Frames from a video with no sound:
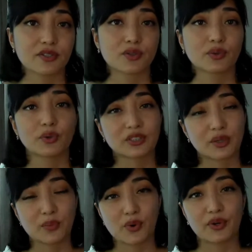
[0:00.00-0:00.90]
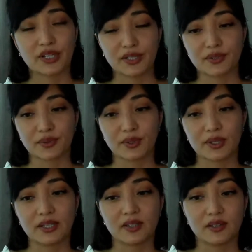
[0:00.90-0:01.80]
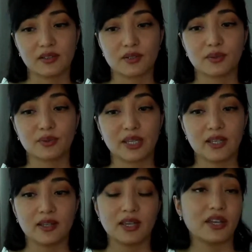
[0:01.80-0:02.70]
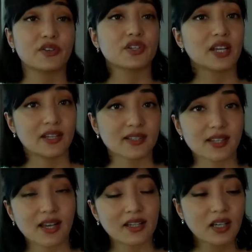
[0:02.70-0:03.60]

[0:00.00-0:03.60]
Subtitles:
So those are more to a AHA side.